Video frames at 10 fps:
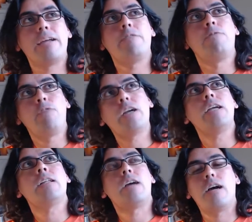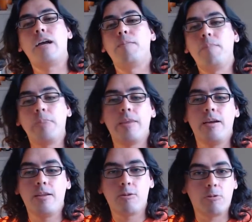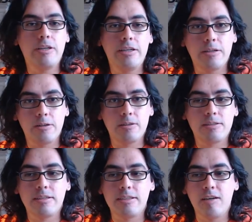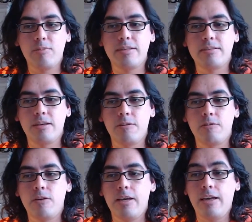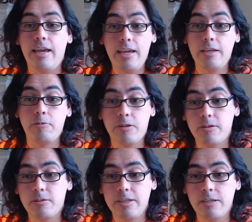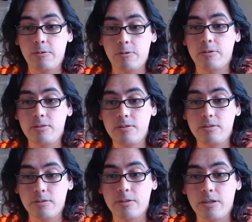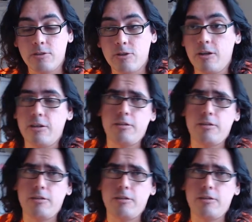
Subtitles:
in fucking time 3 years and tell myself, hey, you want to take a course to learn how to draw?